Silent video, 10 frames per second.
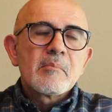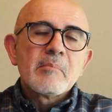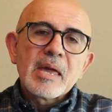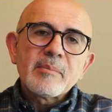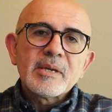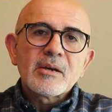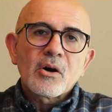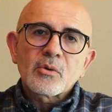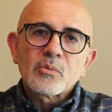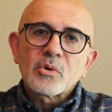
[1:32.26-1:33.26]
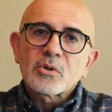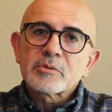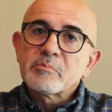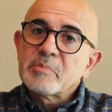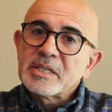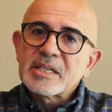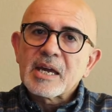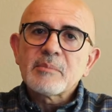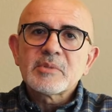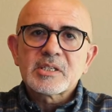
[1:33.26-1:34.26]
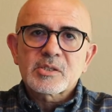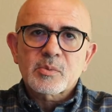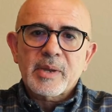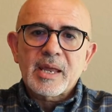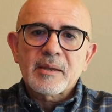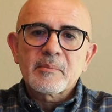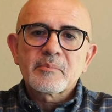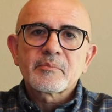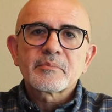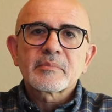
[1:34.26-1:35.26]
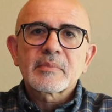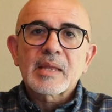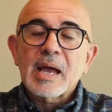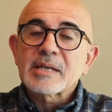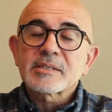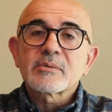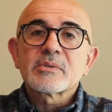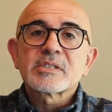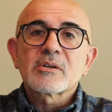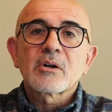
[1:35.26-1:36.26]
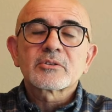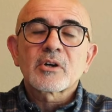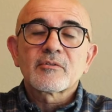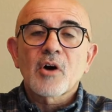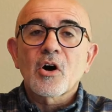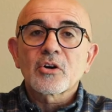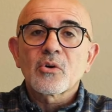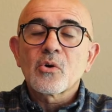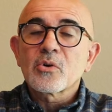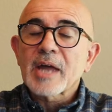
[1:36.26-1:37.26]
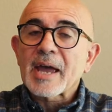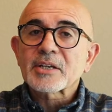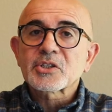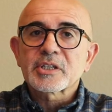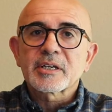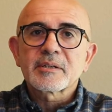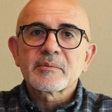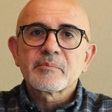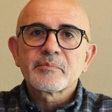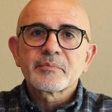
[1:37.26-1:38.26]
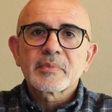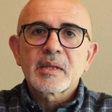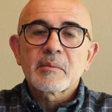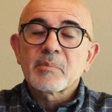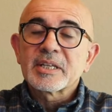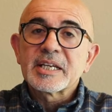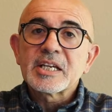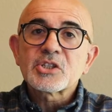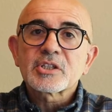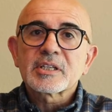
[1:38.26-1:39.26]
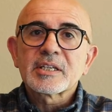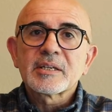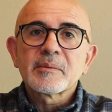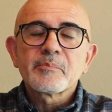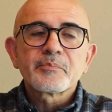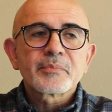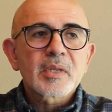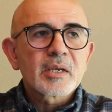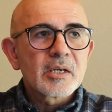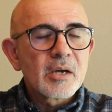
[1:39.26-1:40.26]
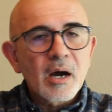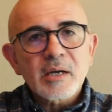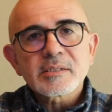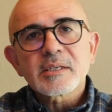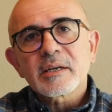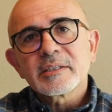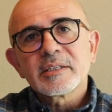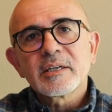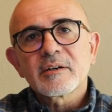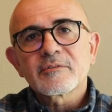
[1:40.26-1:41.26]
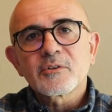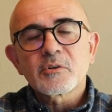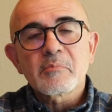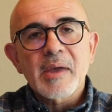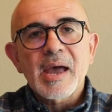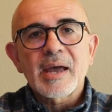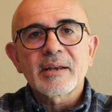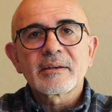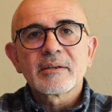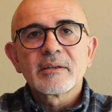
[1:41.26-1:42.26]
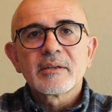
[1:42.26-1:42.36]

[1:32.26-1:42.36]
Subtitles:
Maybe our world became this way as a result of our own action. But initially, God's idea for man